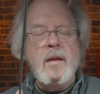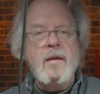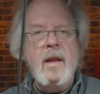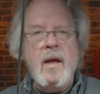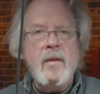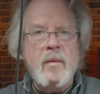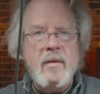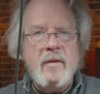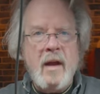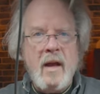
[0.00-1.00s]
now that
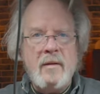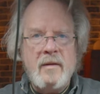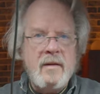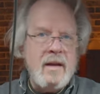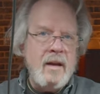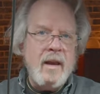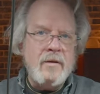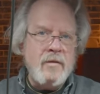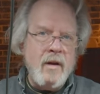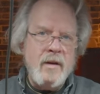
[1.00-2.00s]
we've got the
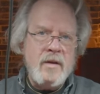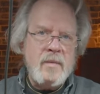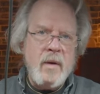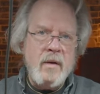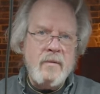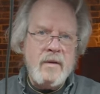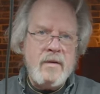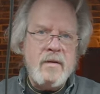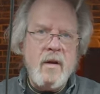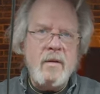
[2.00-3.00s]
electronics part of
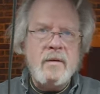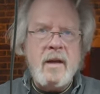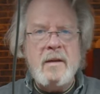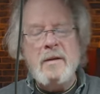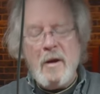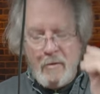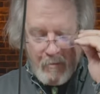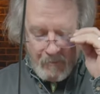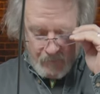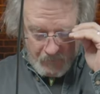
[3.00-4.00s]
this all taken care
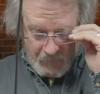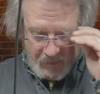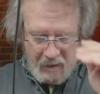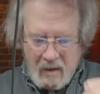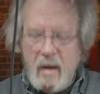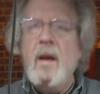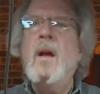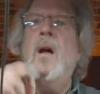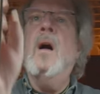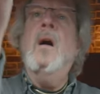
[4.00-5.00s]
of,
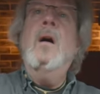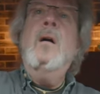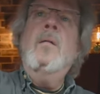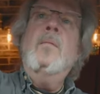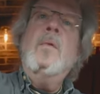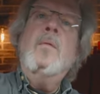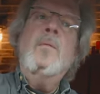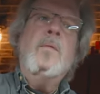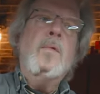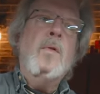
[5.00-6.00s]
uh,
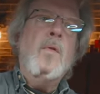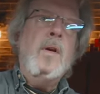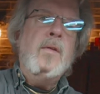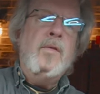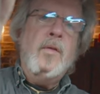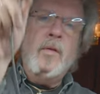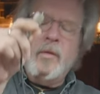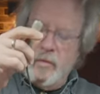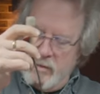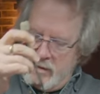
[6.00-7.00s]
going
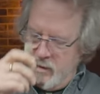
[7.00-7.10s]
to